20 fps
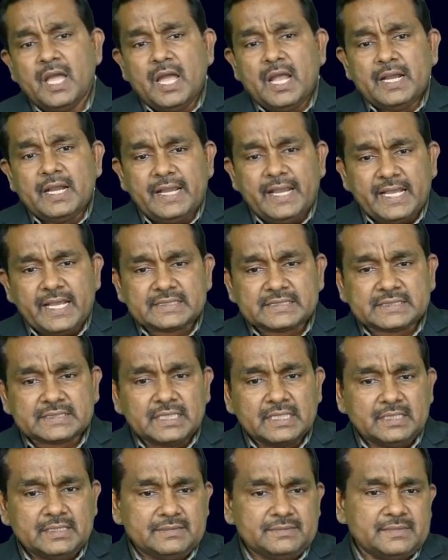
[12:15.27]
Next,
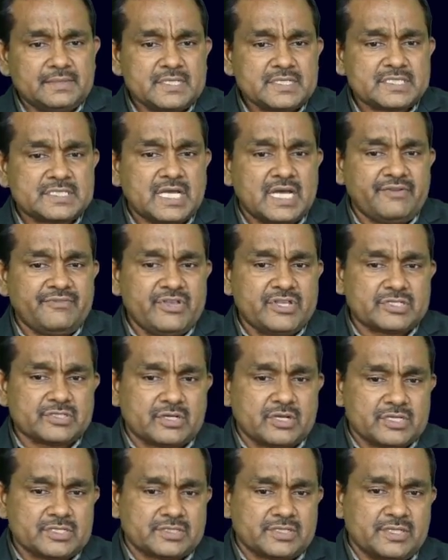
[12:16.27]
service
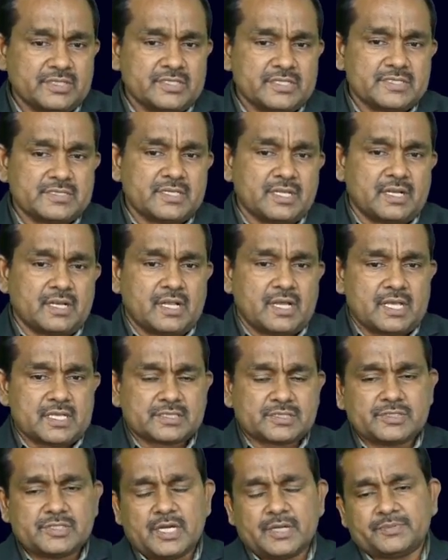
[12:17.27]
costing. This is the last
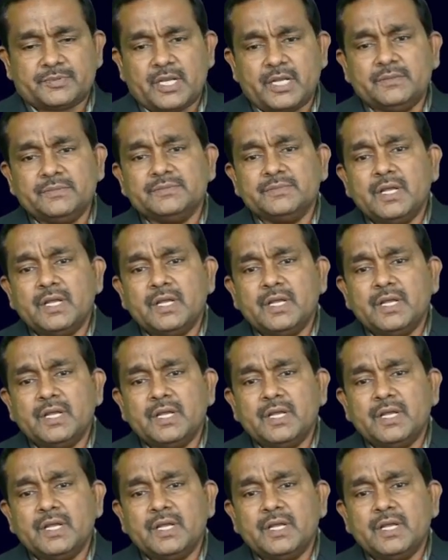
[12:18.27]
chapter.